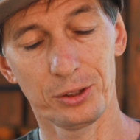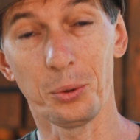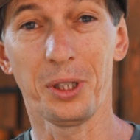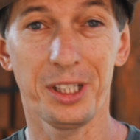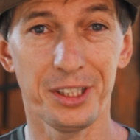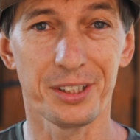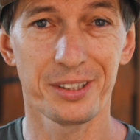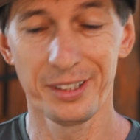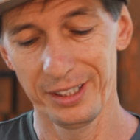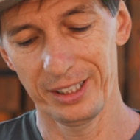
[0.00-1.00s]
to hear
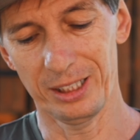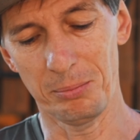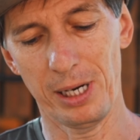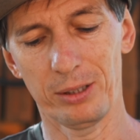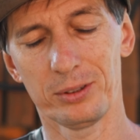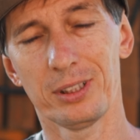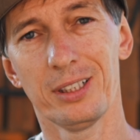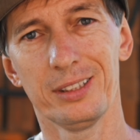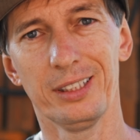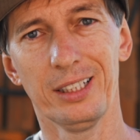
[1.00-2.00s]
about
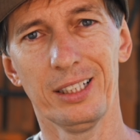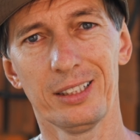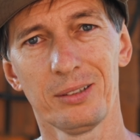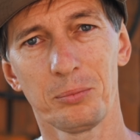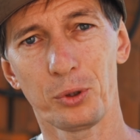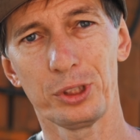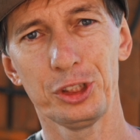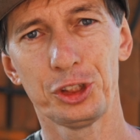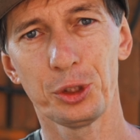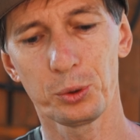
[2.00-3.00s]
the
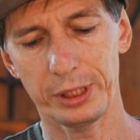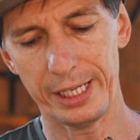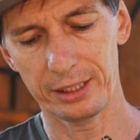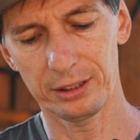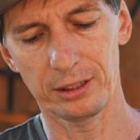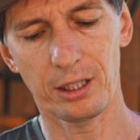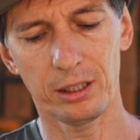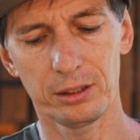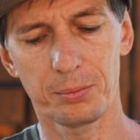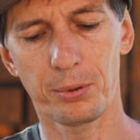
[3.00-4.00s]
Prodigio's ankle
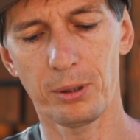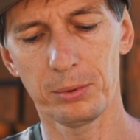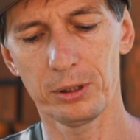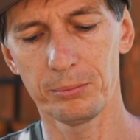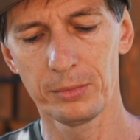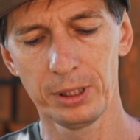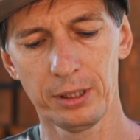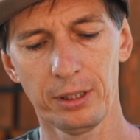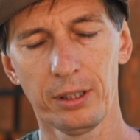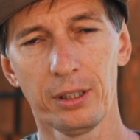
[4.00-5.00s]
color problem,
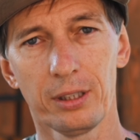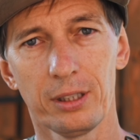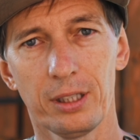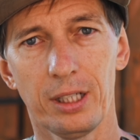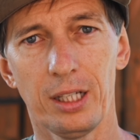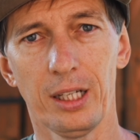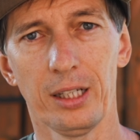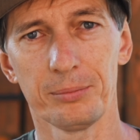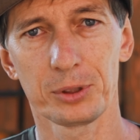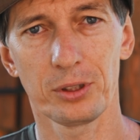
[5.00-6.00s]

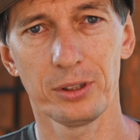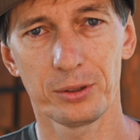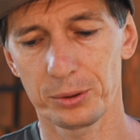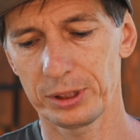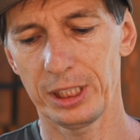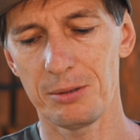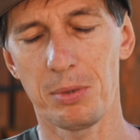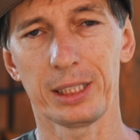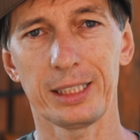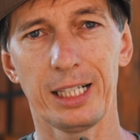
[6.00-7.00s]
I'm sorry to say,
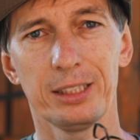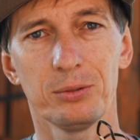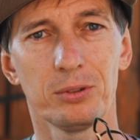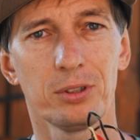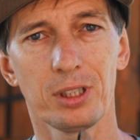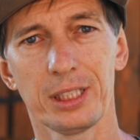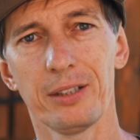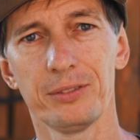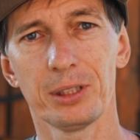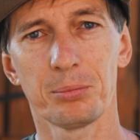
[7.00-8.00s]
but I do not
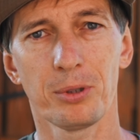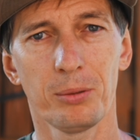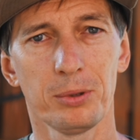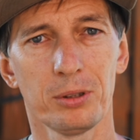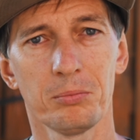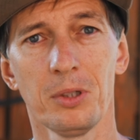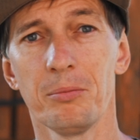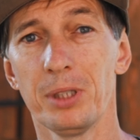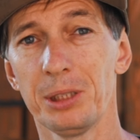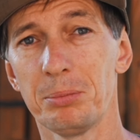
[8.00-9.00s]
have that problem.
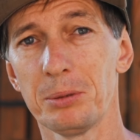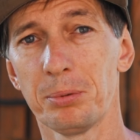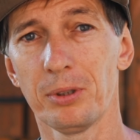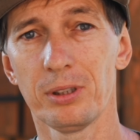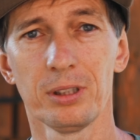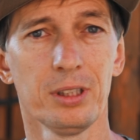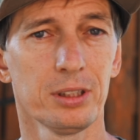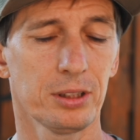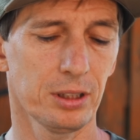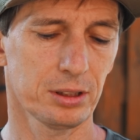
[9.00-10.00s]
Many people
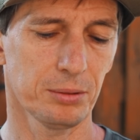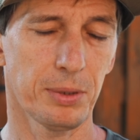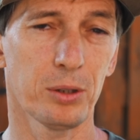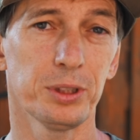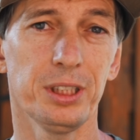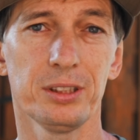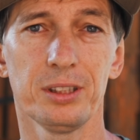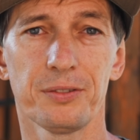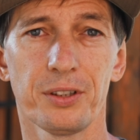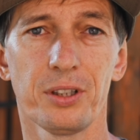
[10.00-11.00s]
talks about in
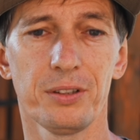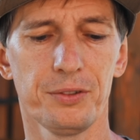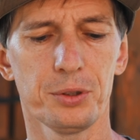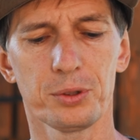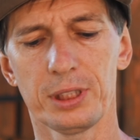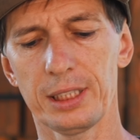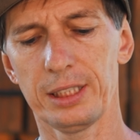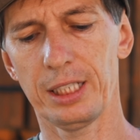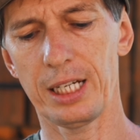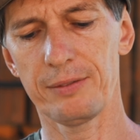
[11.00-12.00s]
different reviews that
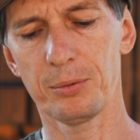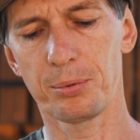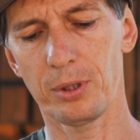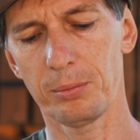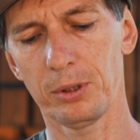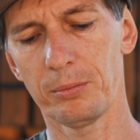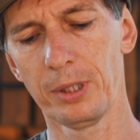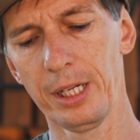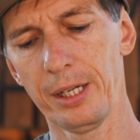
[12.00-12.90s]
they have a problem